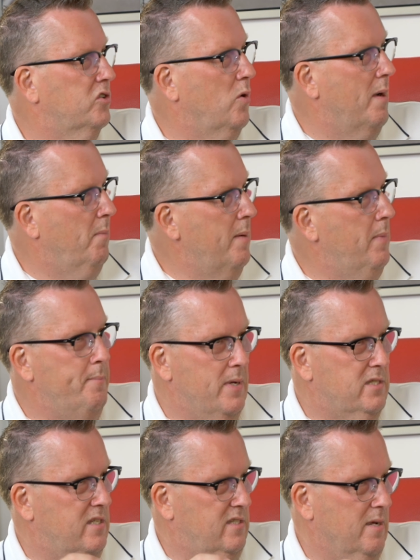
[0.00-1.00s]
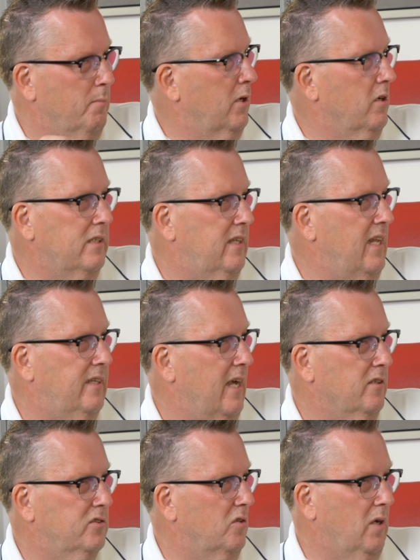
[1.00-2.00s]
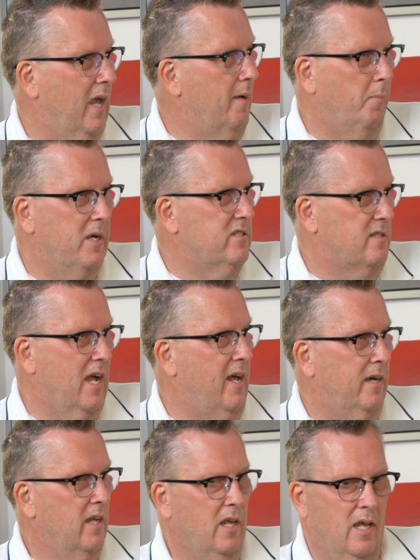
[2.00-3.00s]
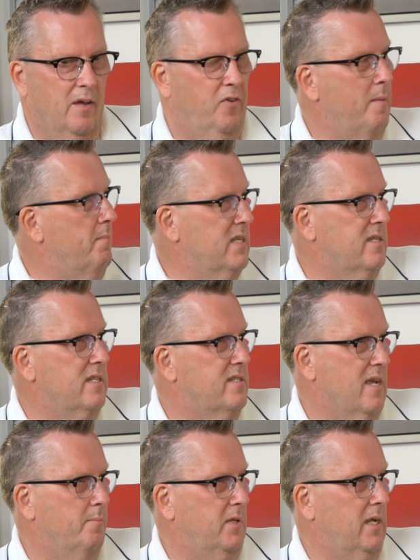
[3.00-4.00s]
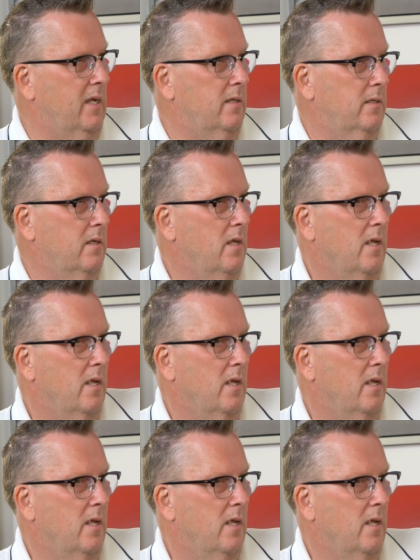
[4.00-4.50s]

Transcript: so I might be missing some little details, sure. okay? But it's sure. not, if I'm missing something,